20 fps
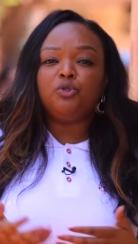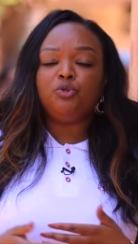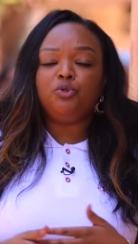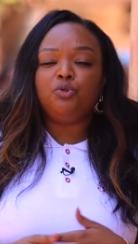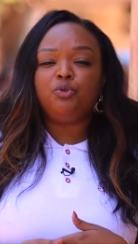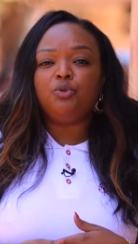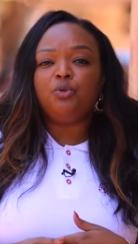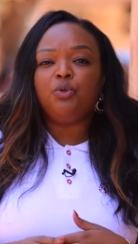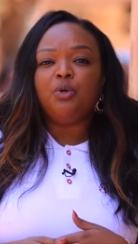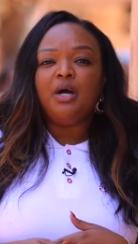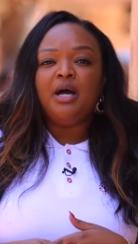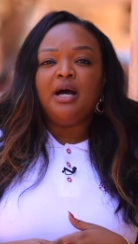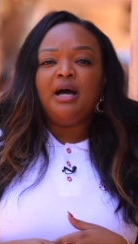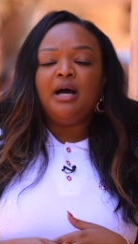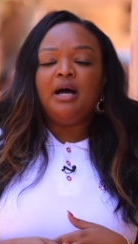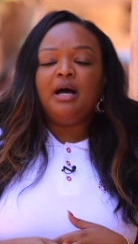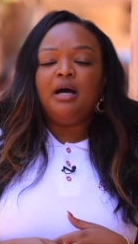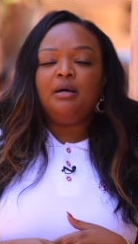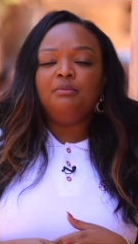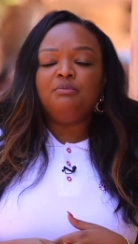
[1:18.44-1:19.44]
do
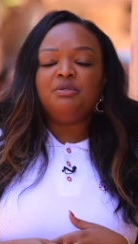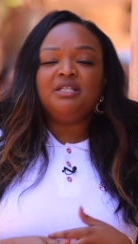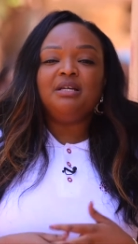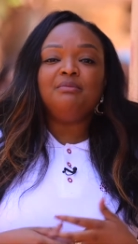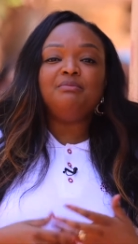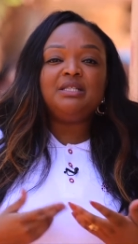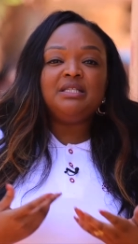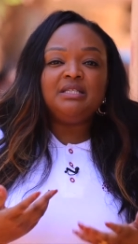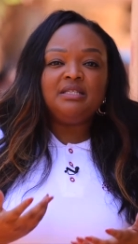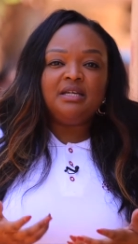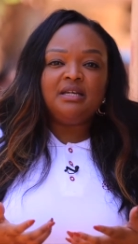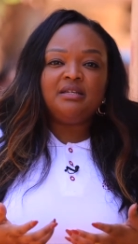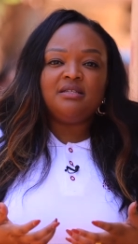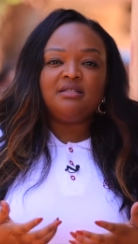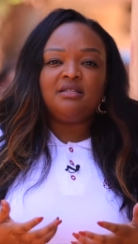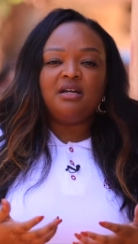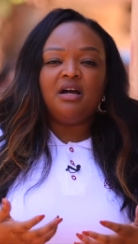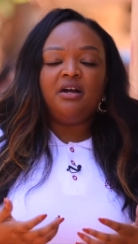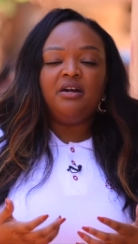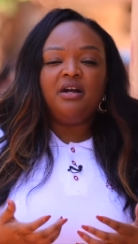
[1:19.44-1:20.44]
um, some
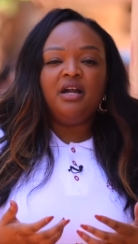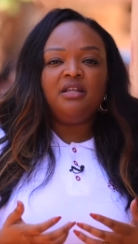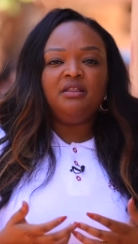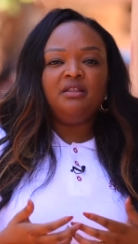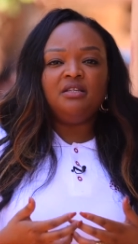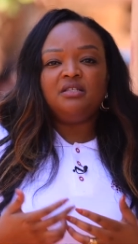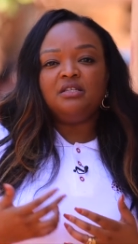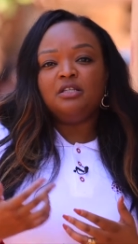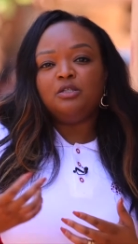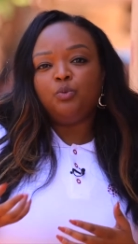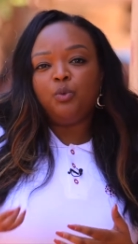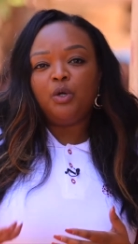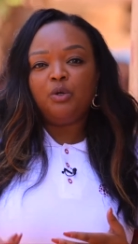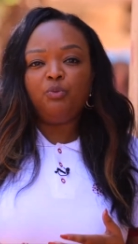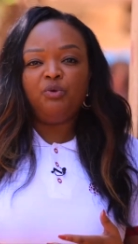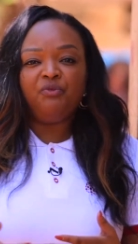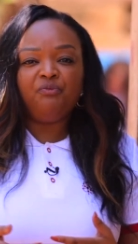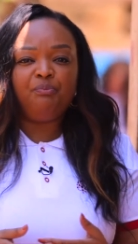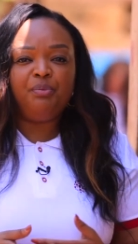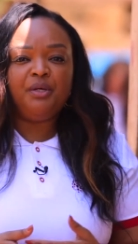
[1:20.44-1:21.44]
CSR, and this is what
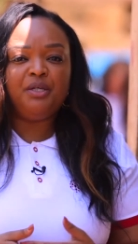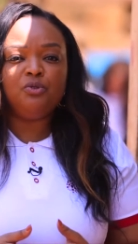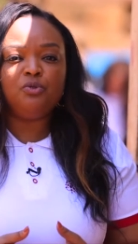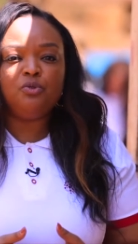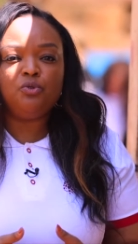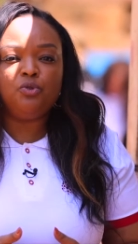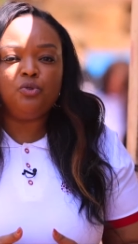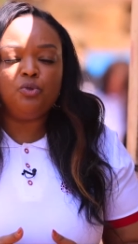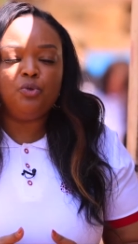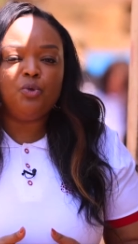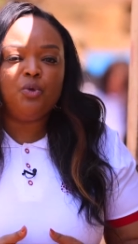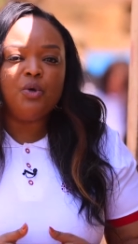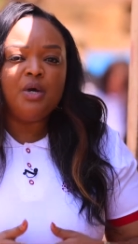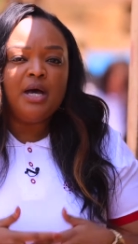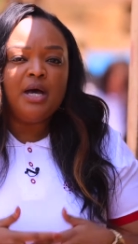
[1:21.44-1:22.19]
we've picked to do